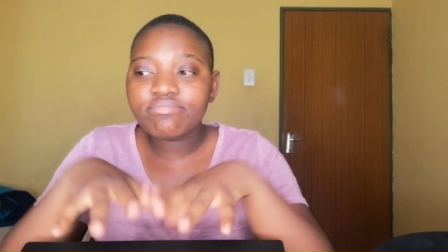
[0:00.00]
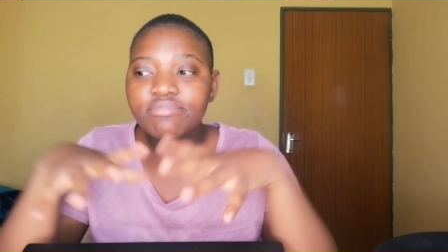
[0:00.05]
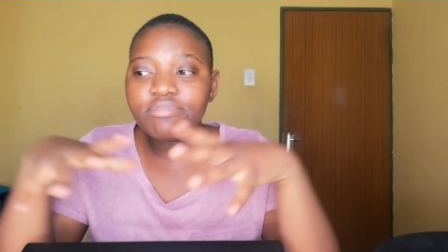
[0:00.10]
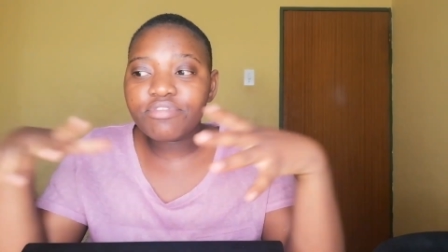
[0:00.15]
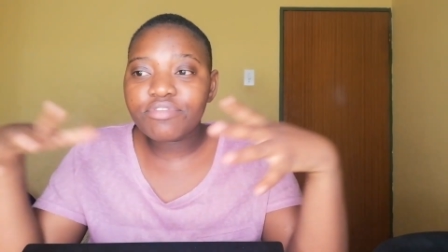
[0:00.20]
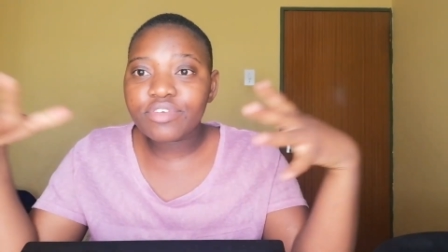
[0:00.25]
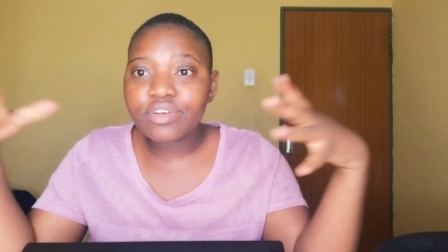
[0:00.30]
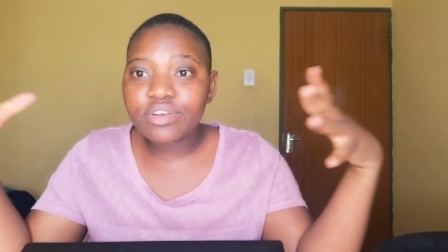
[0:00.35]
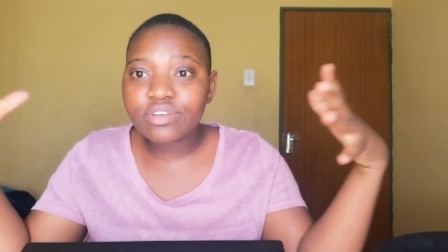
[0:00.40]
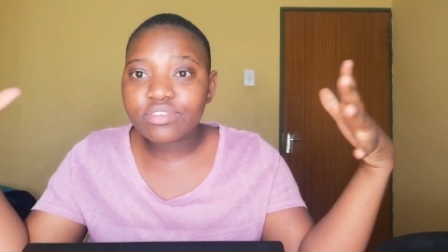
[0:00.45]

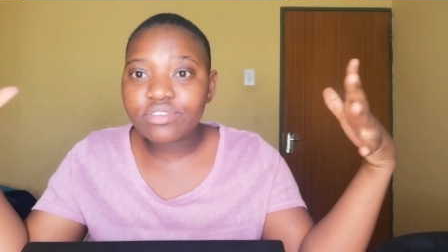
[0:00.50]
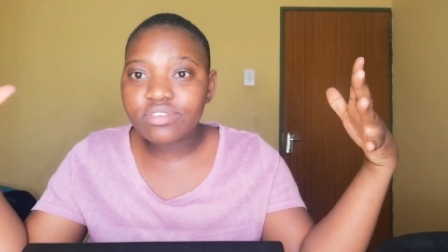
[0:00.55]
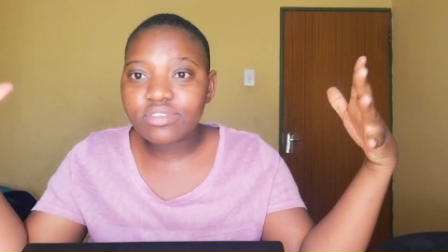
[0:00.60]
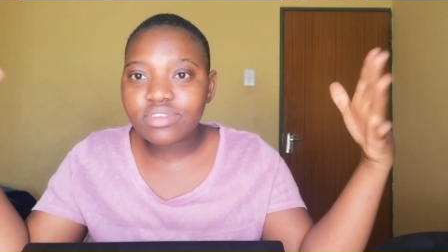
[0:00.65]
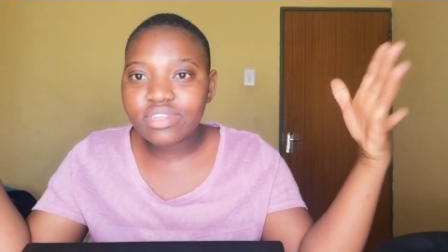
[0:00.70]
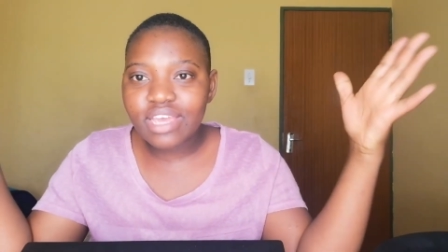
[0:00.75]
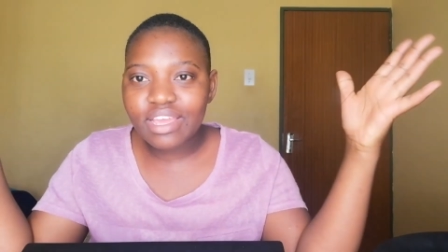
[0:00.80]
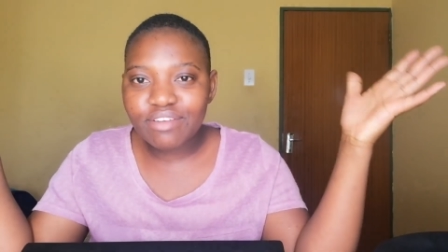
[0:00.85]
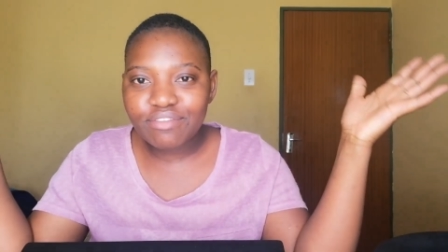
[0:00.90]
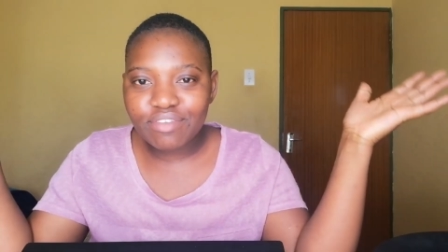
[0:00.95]

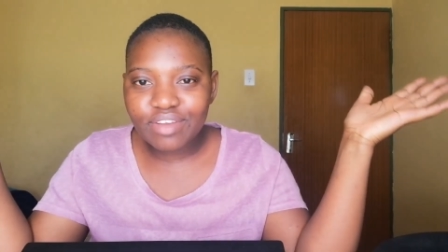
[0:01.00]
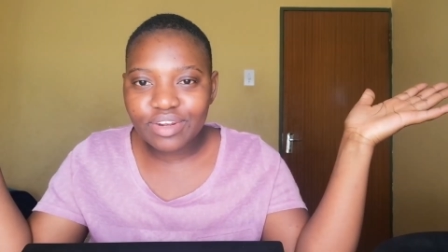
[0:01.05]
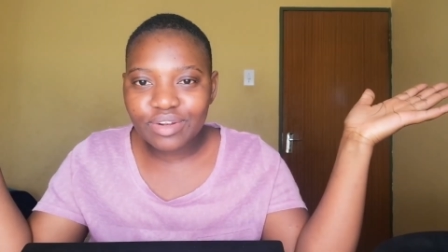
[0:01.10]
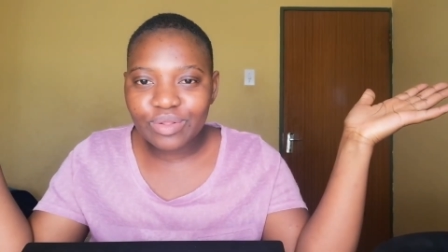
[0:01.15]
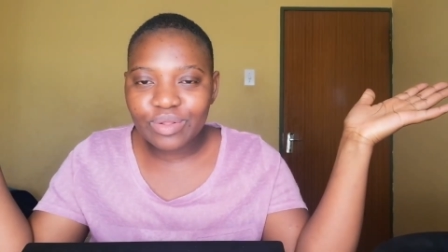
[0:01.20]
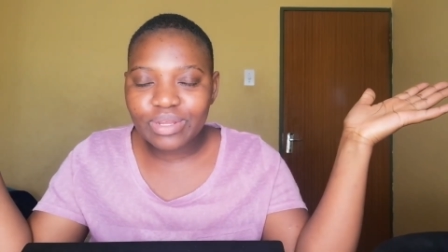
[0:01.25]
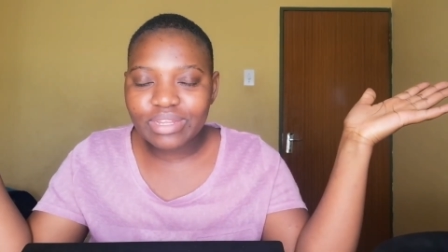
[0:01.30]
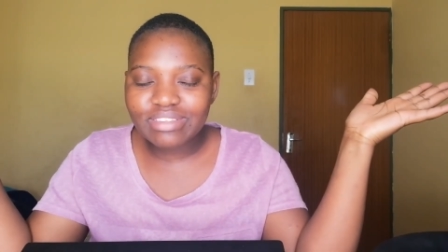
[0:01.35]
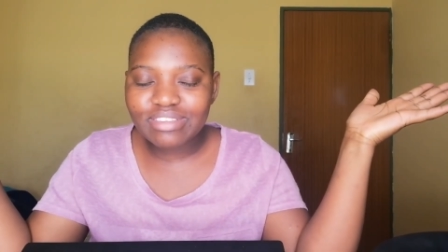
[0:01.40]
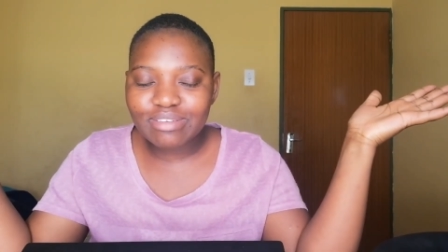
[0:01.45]
first and
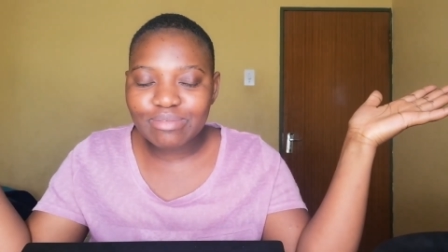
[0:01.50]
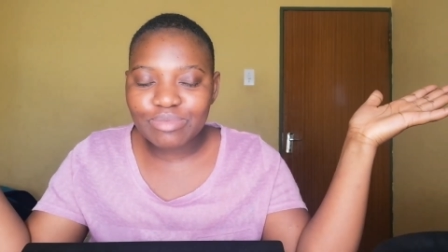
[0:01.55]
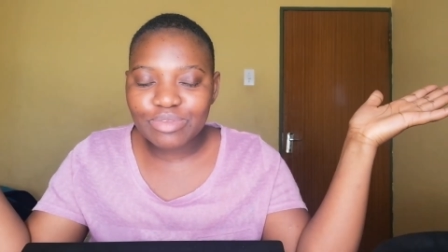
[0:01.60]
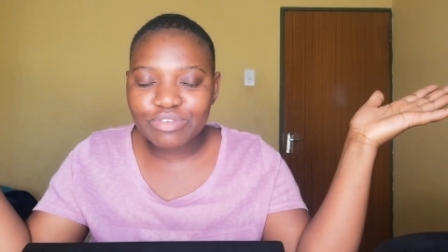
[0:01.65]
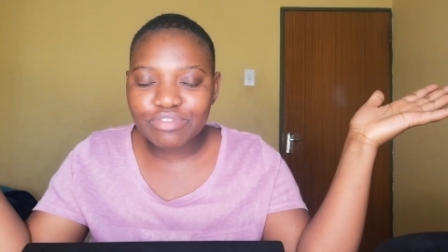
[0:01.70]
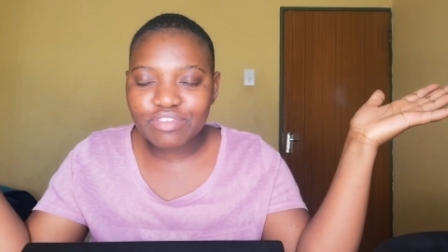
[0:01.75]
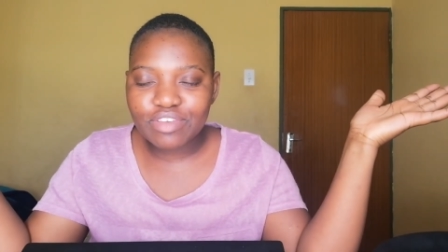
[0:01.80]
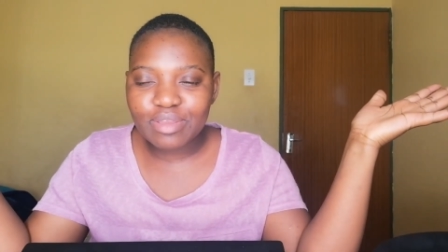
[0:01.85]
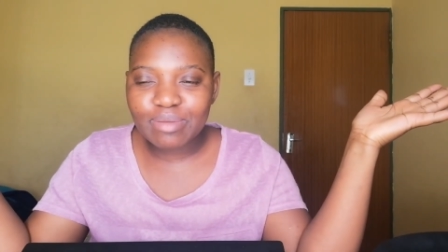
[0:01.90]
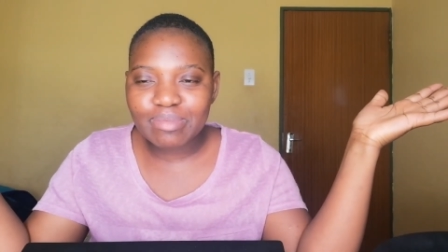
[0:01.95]
final attempt
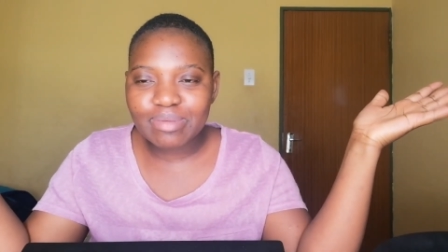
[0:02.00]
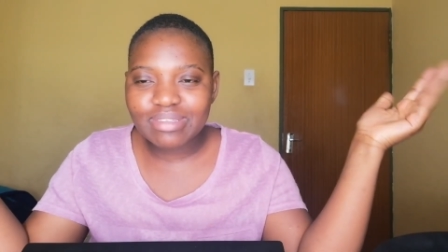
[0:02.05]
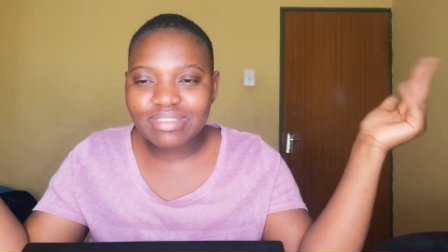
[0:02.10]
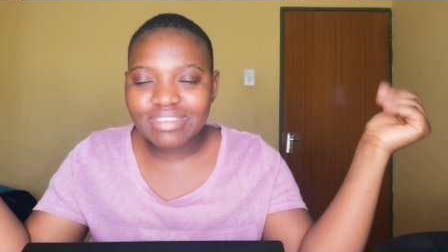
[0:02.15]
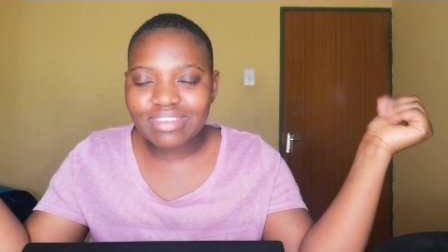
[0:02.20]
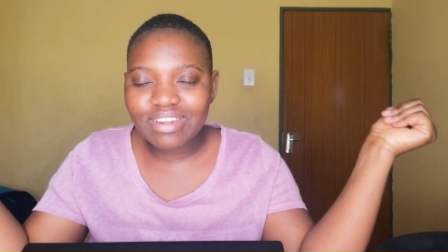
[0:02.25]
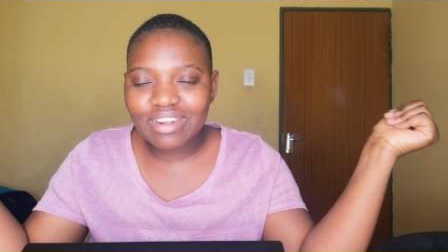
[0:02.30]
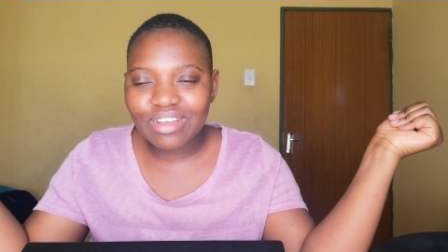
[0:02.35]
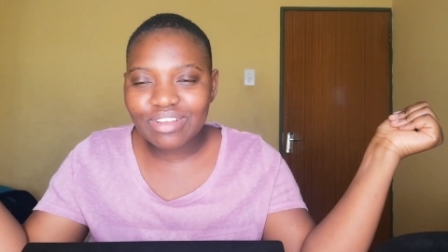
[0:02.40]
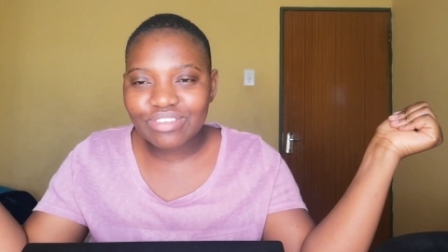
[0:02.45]
of
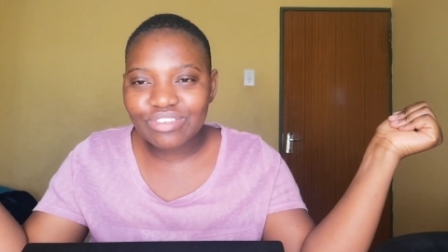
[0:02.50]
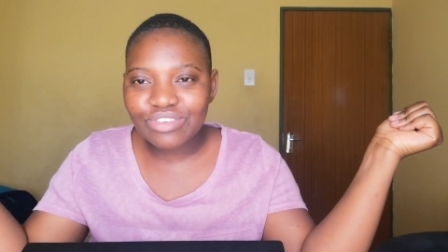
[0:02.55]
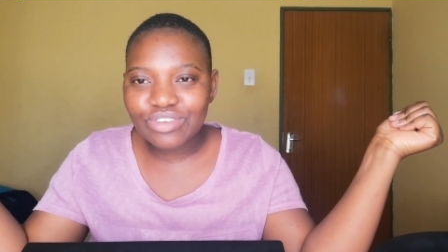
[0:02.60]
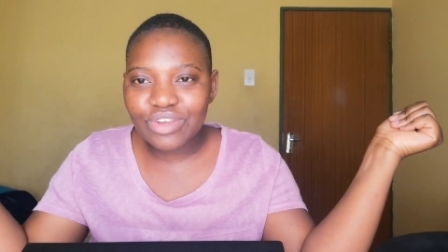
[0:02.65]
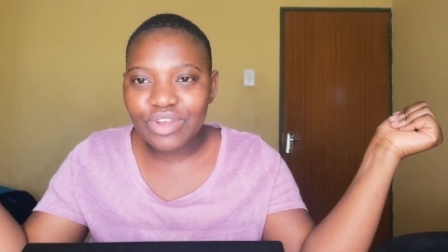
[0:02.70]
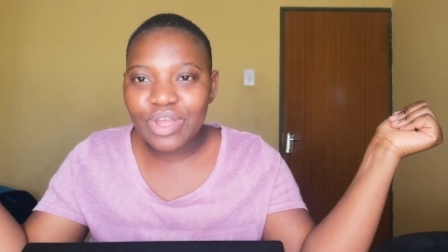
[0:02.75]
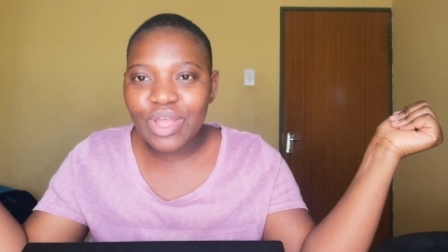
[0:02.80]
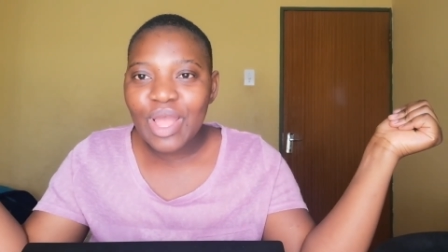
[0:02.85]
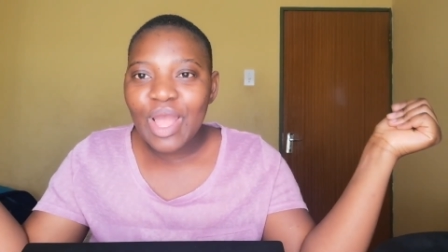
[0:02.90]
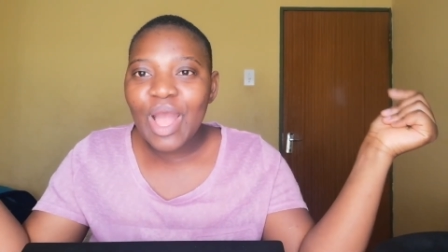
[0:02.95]
APC last
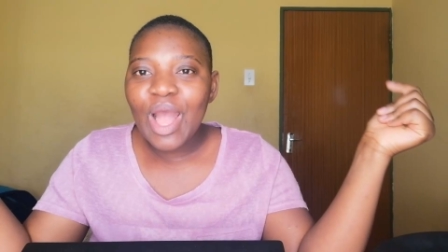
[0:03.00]
year.